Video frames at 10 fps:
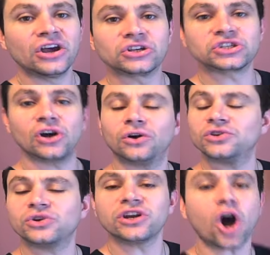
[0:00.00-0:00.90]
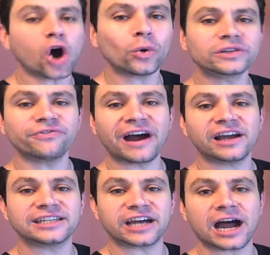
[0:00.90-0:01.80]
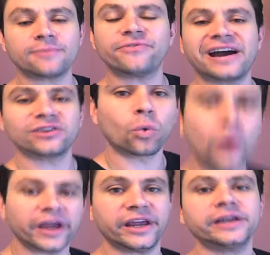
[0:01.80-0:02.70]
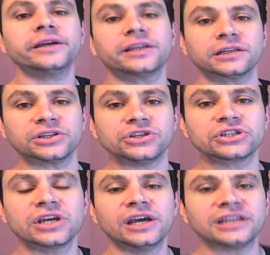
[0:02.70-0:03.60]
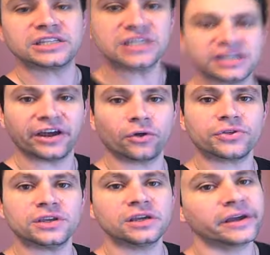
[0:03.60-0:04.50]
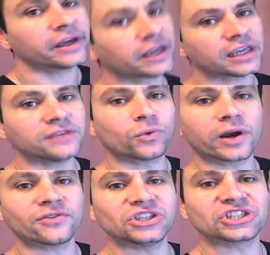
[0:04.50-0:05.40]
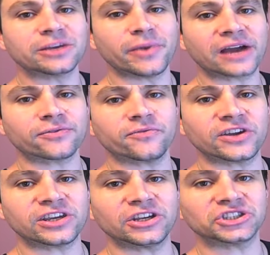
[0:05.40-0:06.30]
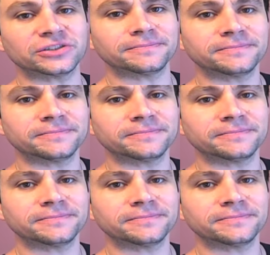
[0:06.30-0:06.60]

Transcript: So you can always find time, find a way at least, to eat healthy even whenever you just get back from vacation.